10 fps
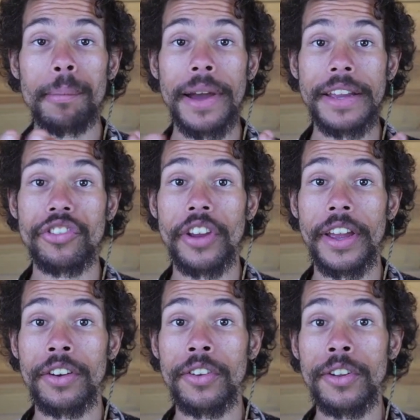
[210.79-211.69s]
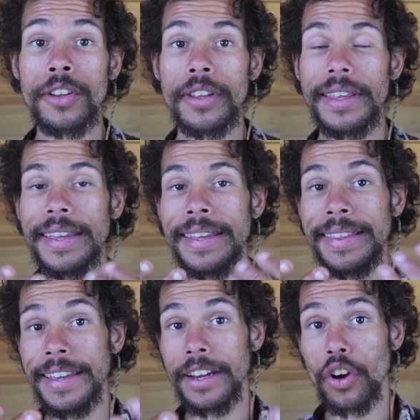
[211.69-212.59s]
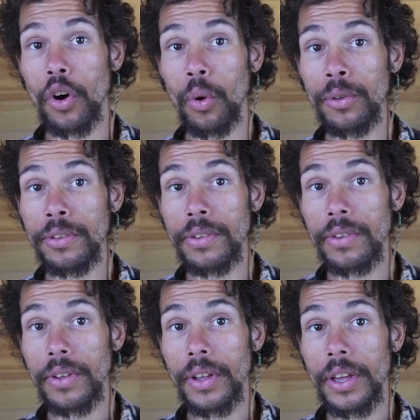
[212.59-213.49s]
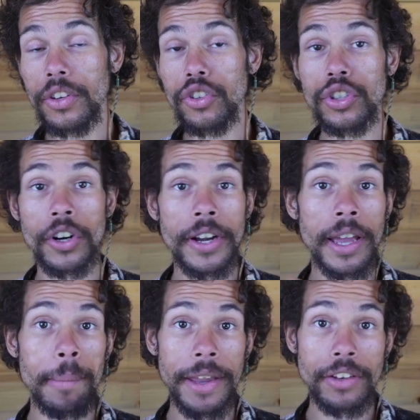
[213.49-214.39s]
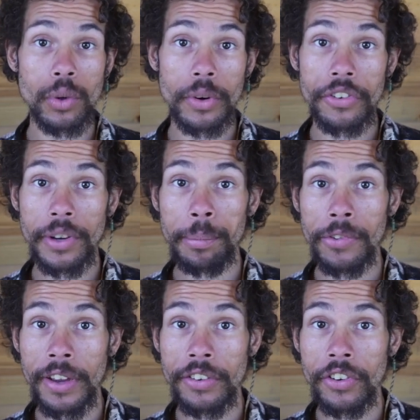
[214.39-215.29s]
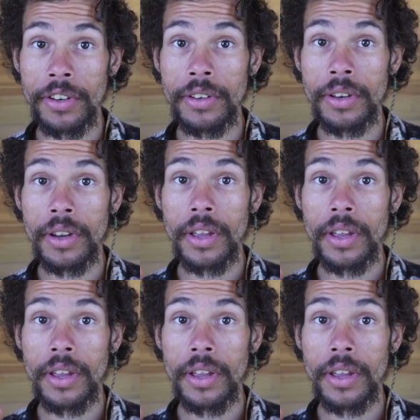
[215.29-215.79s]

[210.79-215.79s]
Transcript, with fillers: my channel in the occult during a mentorship session.